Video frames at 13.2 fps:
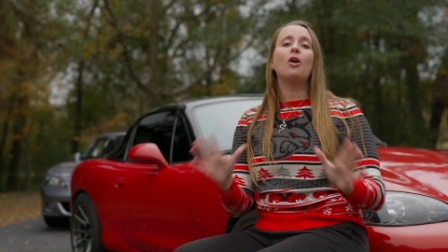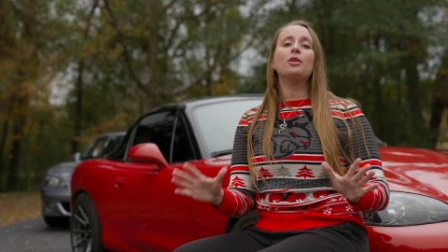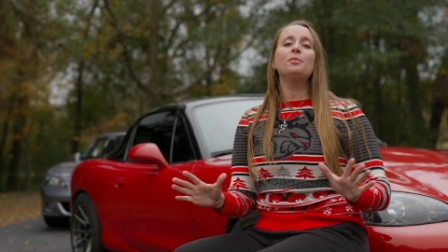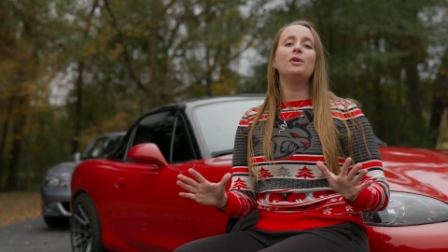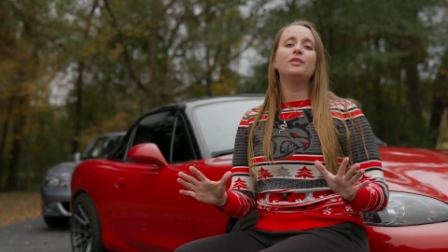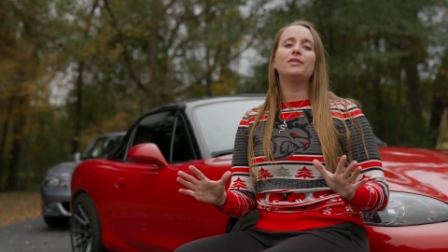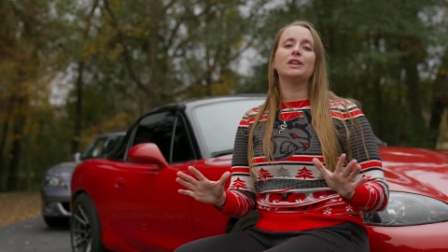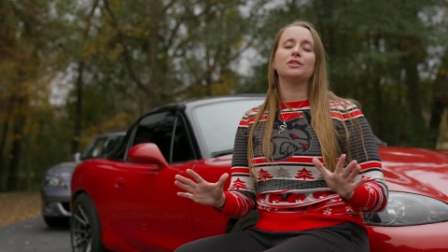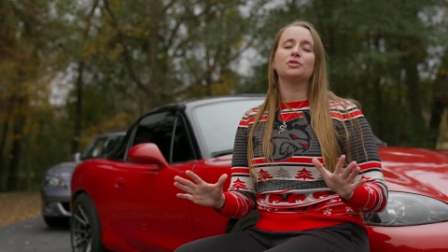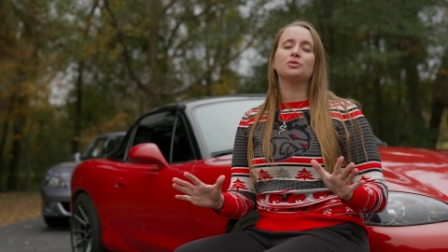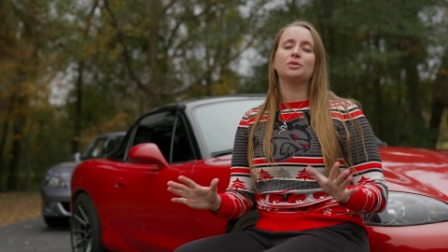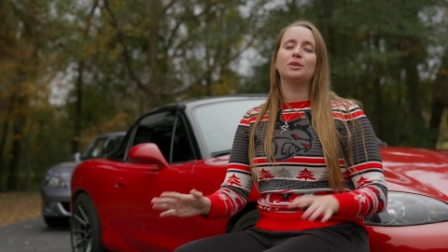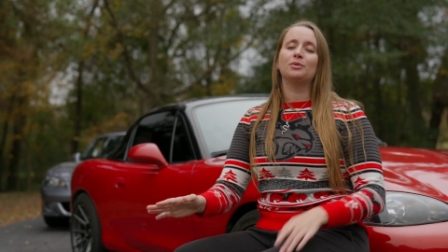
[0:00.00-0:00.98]
automotive
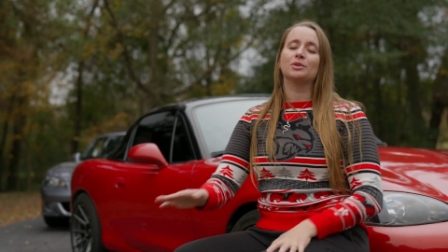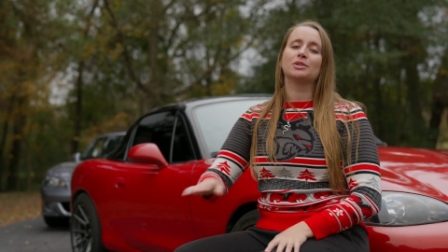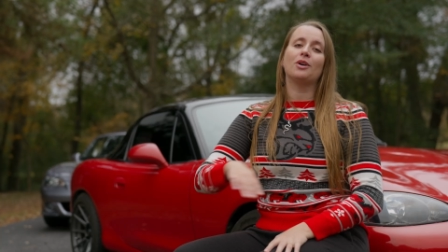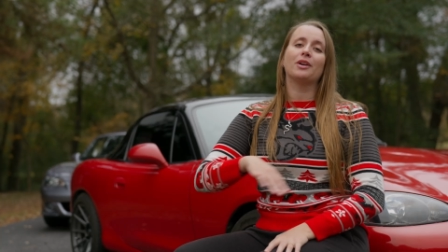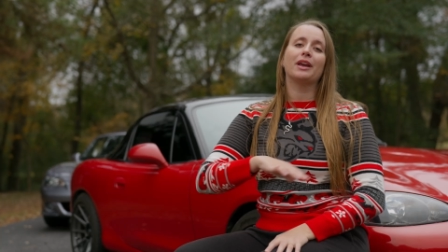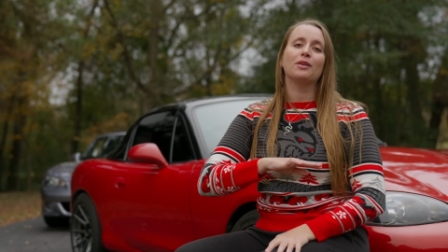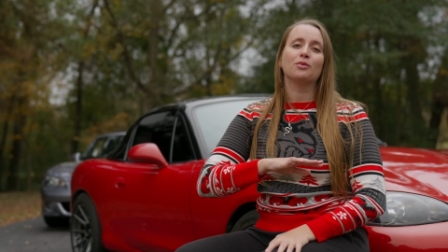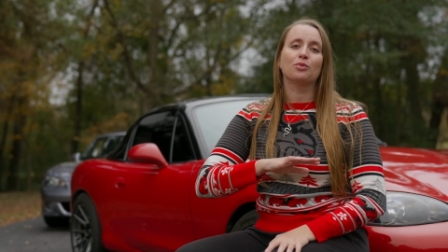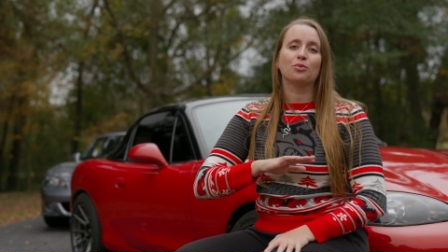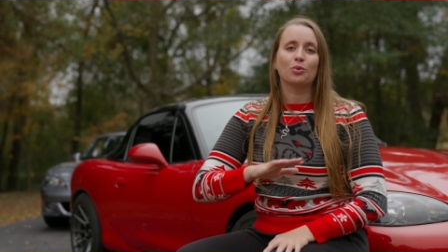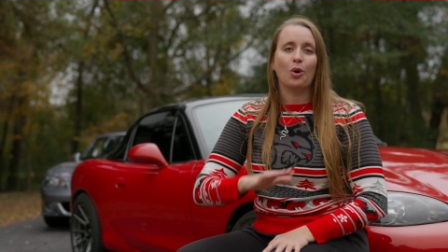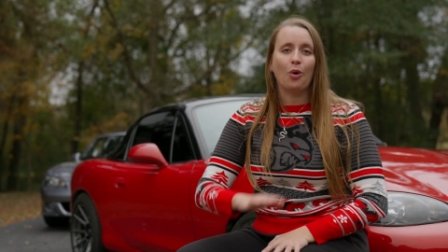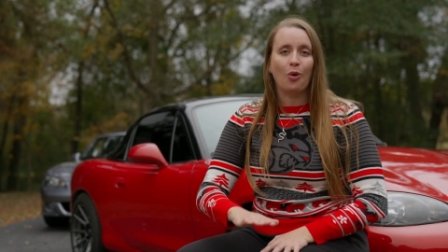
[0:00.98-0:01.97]
industry was on a
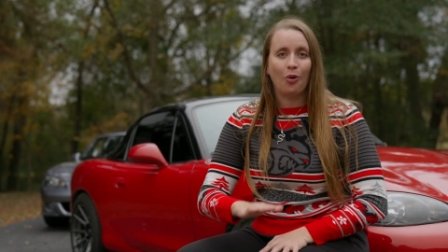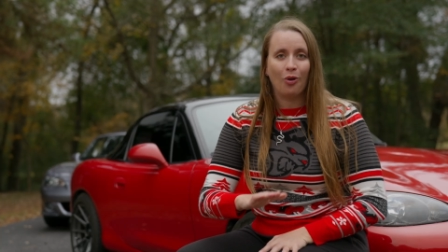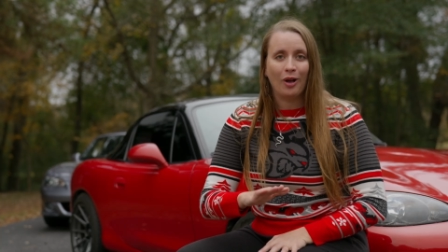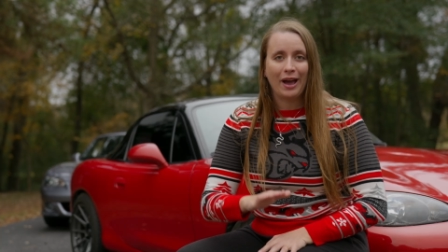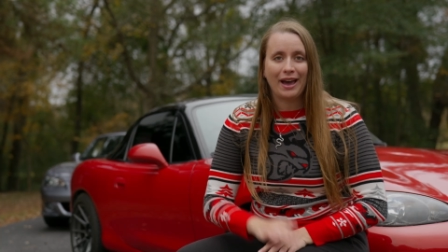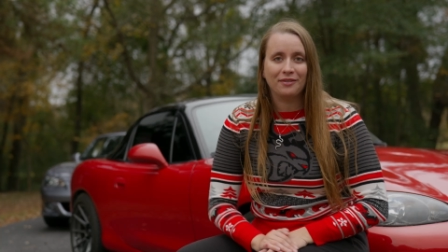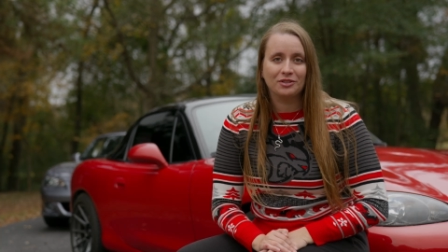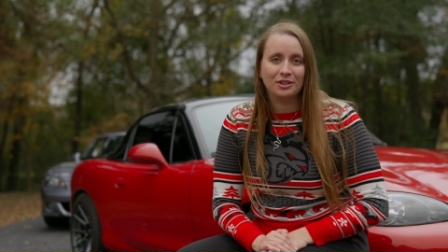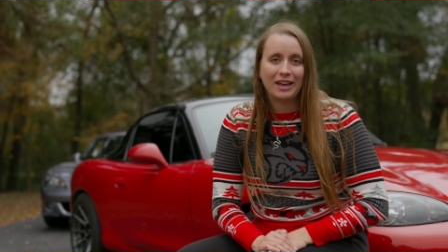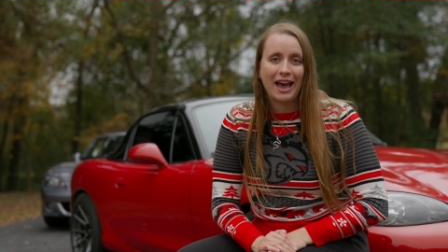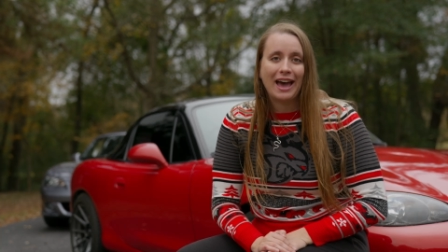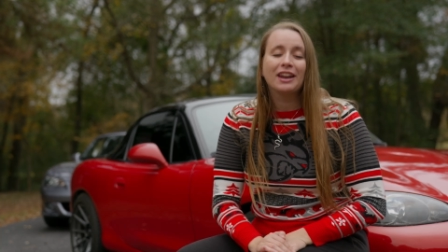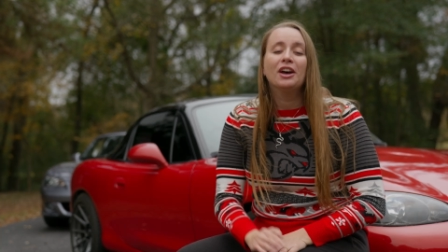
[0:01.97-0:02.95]
roll after
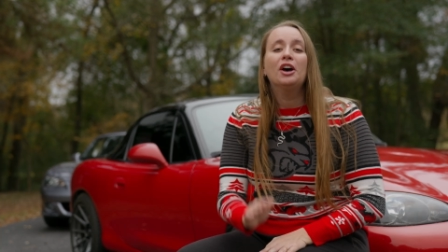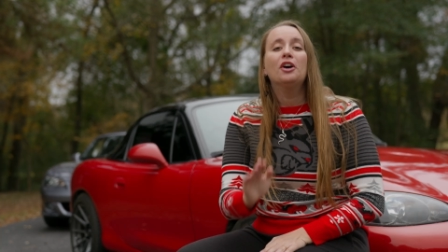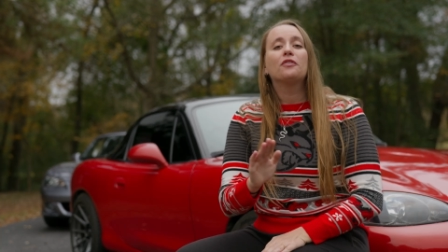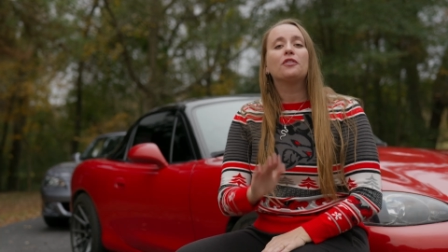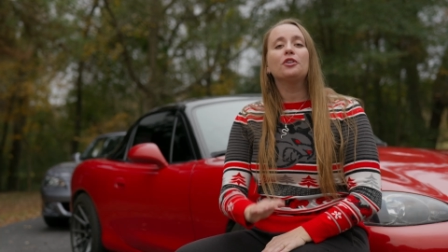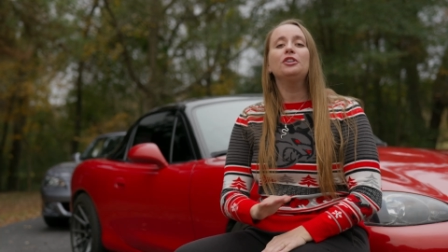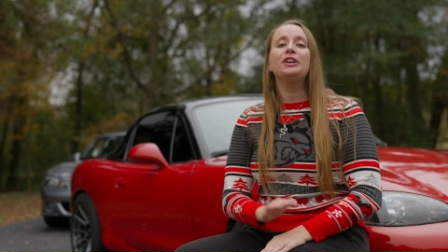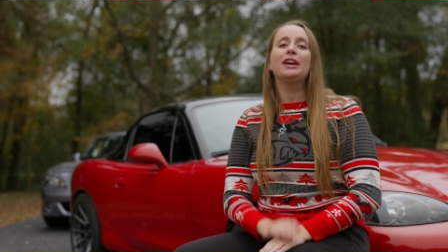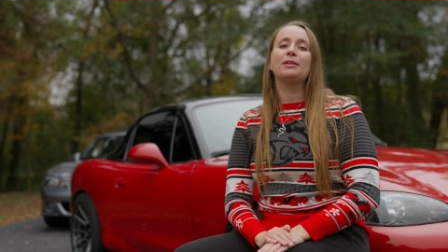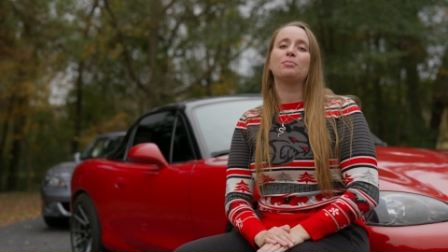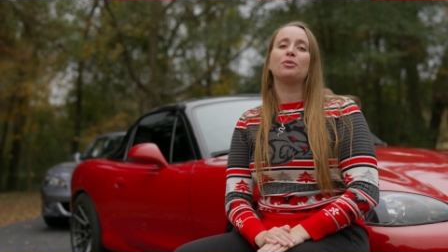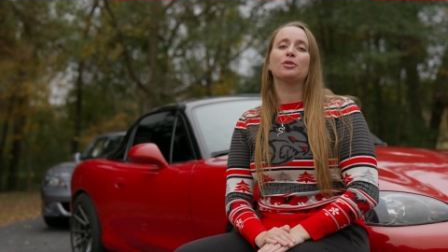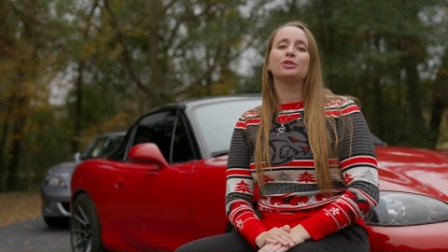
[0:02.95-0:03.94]
that.
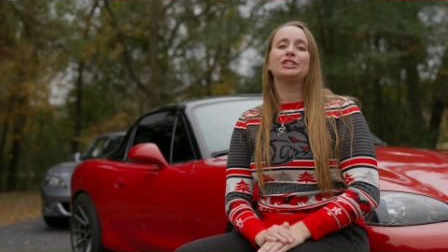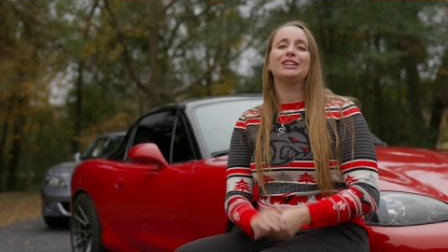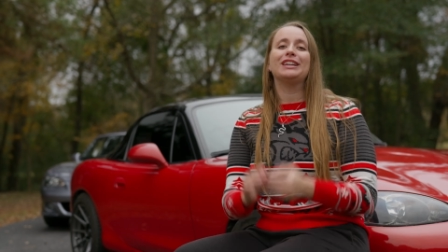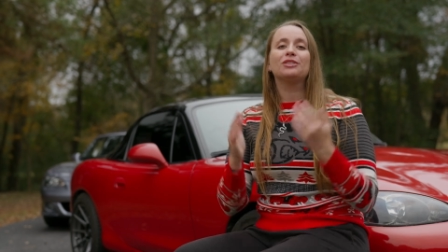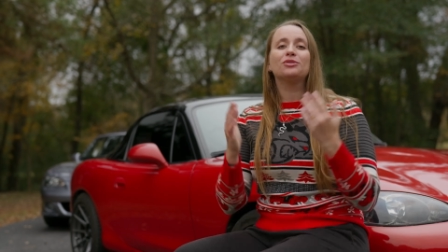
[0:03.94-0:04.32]
Ferdinand Porsche